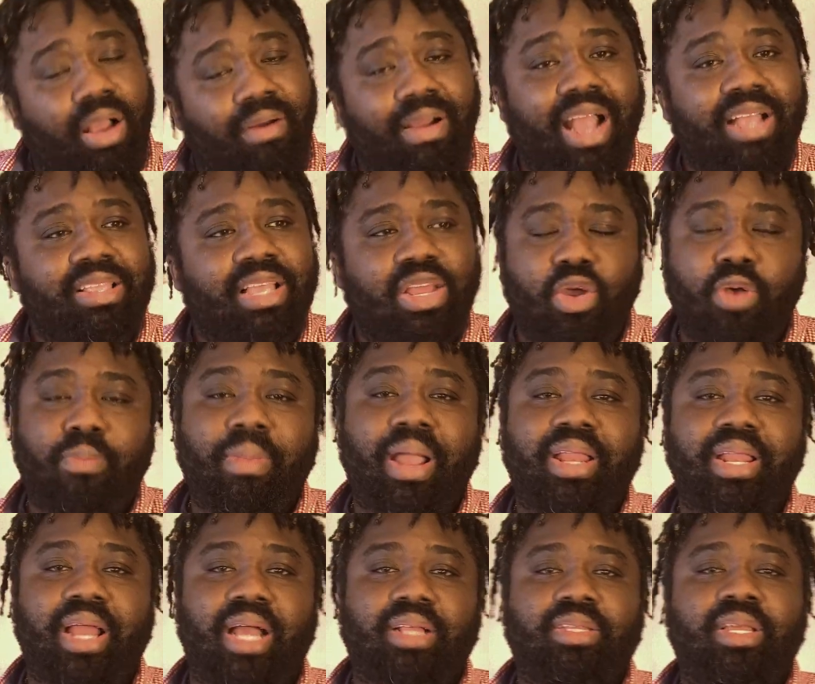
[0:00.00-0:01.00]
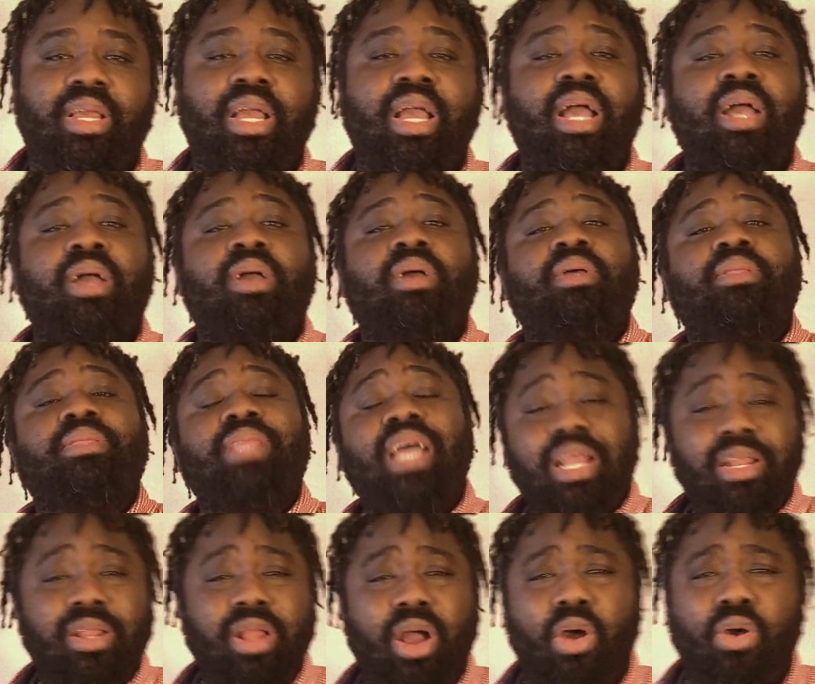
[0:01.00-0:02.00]
right, I don't mind that.
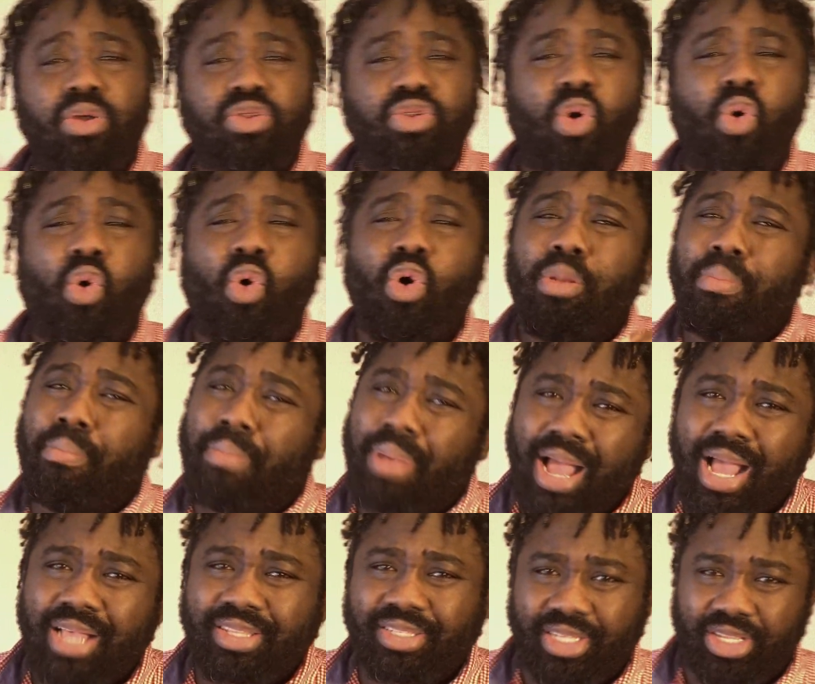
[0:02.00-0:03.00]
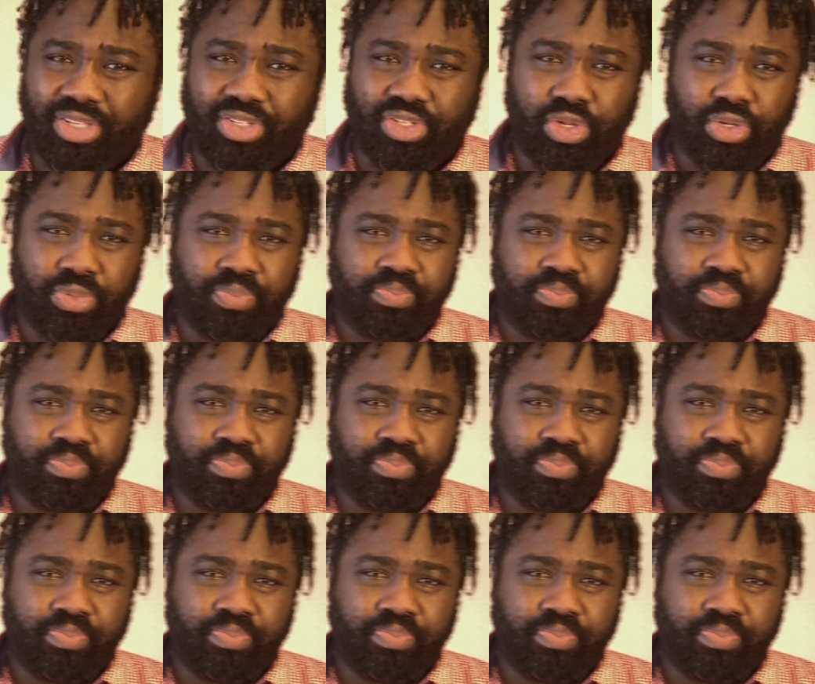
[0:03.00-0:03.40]
Then now the whole mask issue.